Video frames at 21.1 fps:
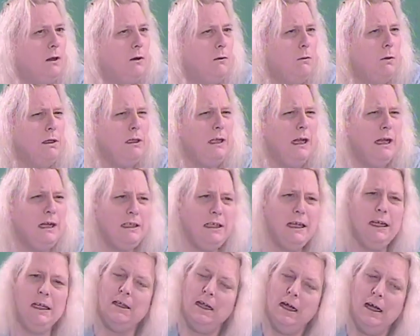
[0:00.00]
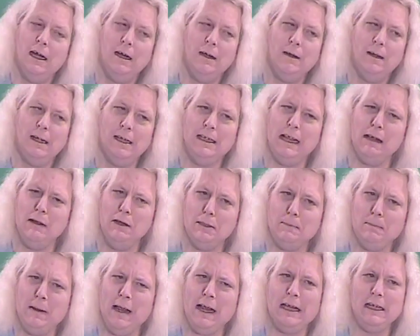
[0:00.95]
One guy said, and that was
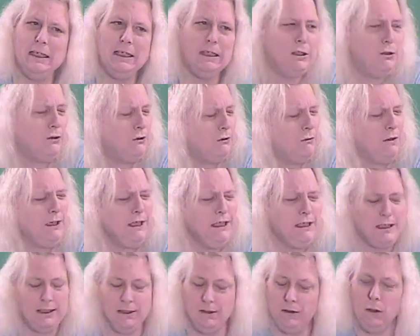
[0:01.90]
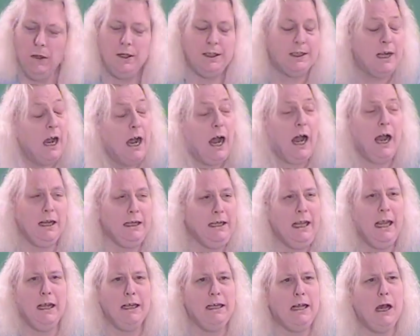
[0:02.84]
back in the 20s and 30s, I
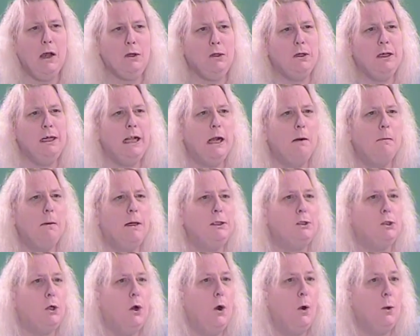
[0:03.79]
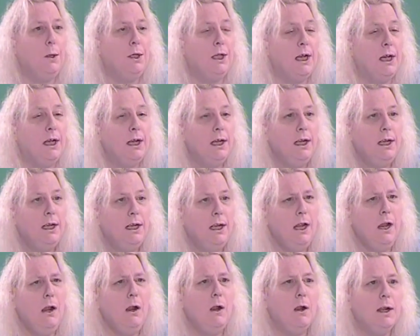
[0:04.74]
can't calculate how much I owe you.
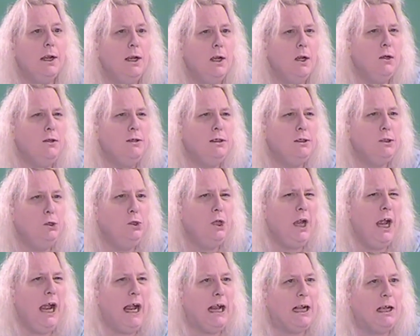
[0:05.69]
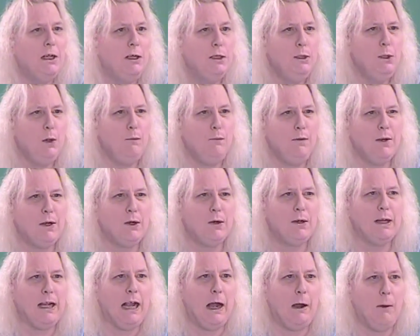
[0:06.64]
Here's a check. You figure
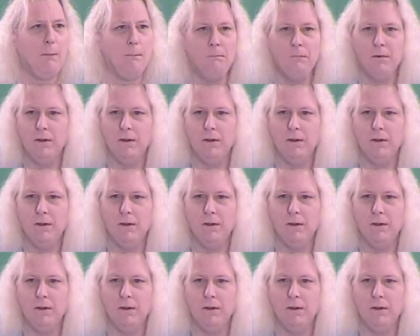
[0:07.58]
it out.